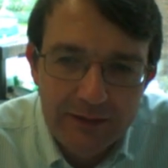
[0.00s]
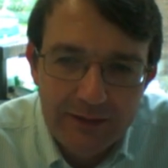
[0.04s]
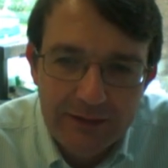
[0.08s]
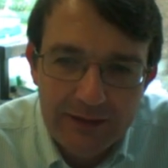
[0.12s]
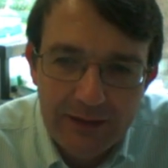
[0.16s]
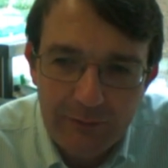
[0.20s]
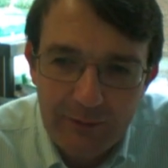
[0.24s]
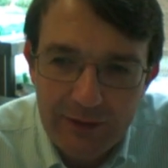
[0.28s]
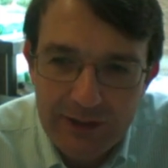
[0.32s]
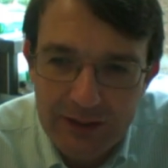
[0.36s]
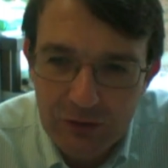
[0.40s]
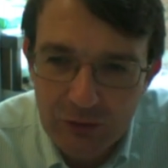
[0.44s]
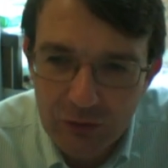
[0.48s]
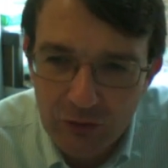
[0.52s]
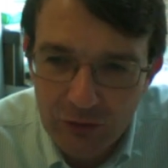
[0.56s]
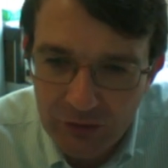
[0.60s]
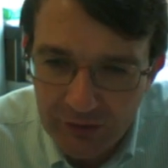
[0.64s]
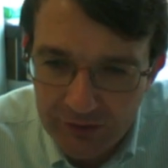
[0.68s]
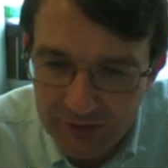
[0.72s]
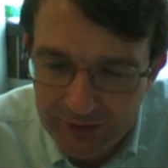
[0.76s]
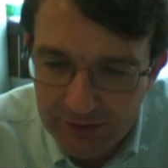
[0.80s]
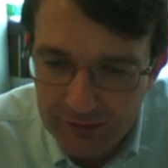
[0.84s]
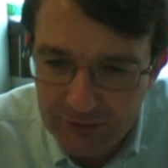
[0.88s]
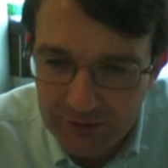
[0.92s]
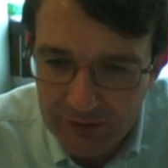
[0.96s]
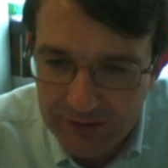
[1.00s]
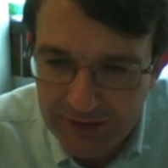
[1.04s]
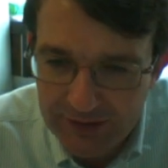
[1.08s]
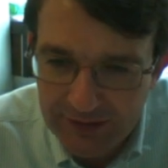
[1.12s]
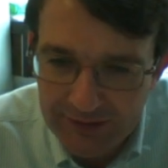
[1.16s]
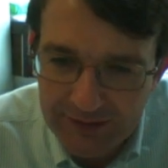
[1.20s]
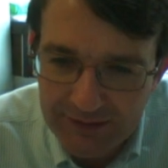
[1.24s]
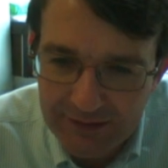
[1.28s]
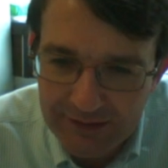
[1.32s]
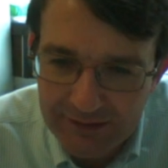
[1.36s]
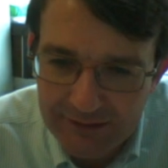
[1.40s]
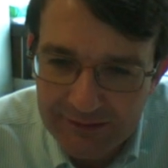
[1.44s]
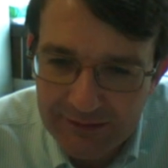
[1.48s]
Now we can also look at
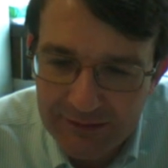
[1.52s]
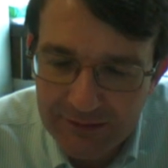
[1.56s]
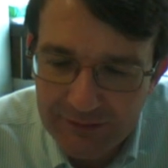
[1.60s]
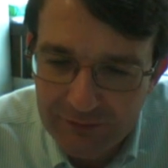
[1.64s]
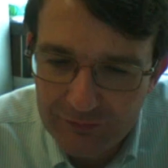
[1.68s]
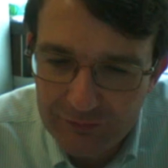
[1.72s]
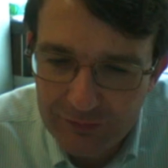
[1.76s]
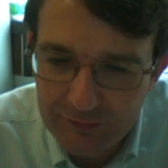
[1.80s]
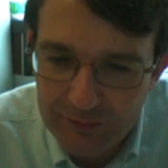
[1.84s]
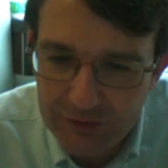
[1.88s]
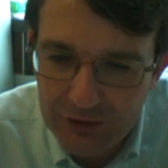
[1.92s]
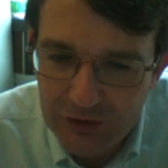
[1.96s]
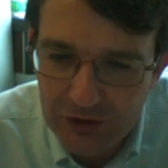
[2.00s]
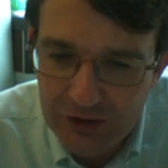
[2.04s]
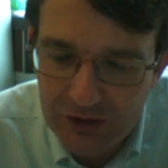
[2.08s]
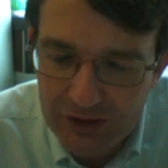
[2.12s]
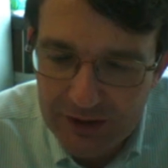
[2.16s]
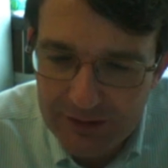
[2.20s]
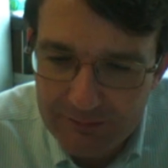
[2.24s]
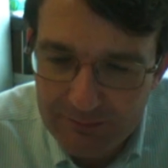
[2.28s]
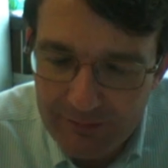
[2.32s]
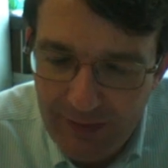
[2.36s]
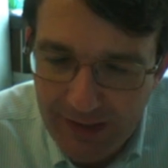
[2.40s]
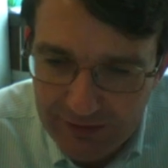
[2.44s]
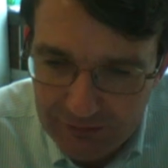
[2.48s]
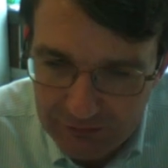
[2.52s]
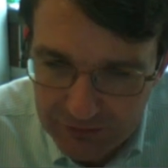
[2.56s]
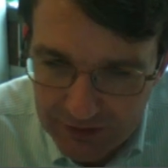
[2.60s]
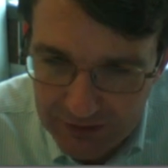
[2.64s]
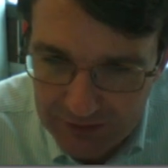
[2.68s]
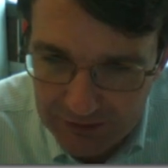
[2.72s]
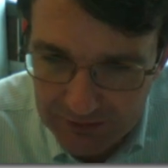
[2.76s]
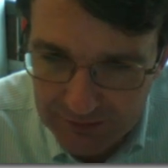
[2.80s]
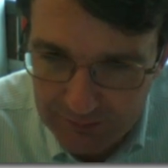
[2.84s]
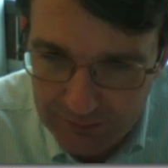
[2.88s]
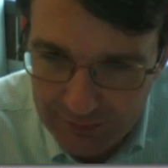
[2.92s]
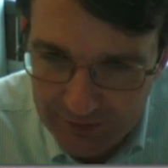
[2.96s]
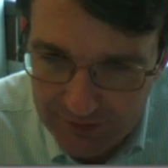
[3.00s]
this from a
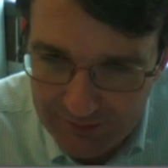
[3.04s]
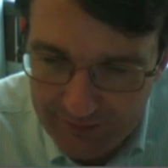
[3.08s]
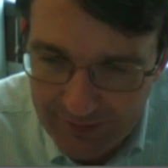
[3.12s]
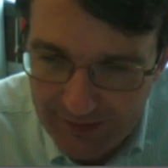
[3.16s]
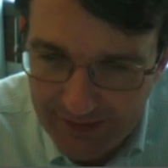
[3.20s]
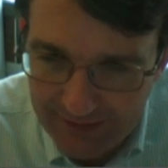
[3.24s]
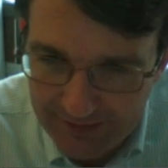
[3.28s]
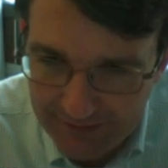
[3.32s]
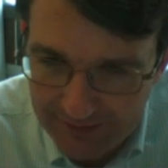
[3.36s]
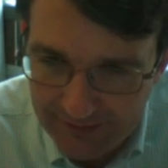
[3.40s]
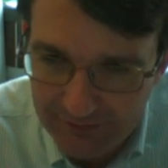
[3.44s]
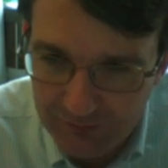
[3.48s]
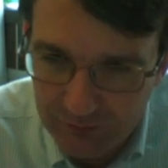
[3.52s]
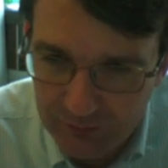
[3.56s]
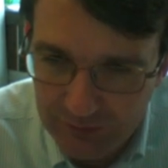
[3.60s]
geometrical perspective.